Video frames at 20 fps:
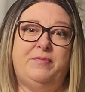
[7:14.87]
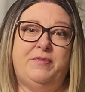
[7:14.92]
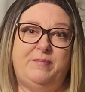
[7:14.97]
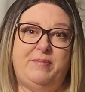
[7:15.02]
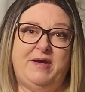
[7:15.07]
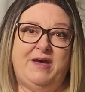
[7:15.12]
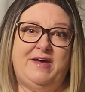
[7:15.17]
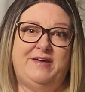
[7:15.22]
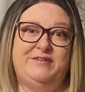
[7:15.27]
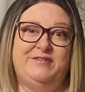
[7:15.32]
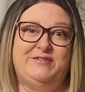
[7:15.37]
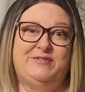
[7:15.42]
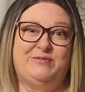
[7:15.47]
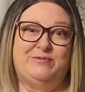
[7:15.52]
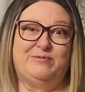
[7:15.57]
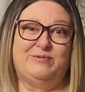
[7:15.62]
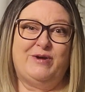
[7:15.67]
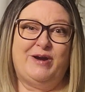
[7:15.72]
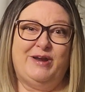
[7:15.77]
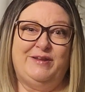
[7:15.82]
the best
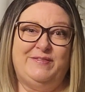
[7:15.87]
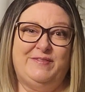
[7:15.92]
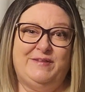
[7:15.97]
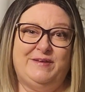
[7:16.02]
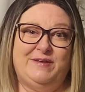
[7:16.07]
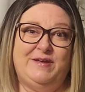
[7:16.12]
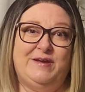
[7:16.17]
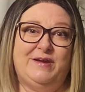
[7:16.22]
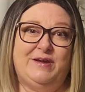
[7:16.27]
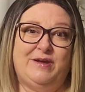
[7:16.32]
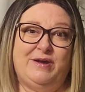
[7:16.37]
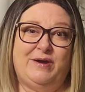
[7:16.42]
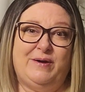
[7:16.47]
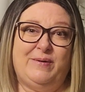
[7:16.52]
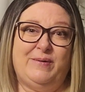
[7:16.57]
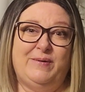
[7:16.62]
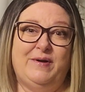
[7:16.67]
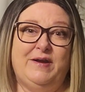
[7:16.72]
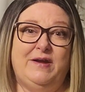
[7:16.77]
right at the get-go.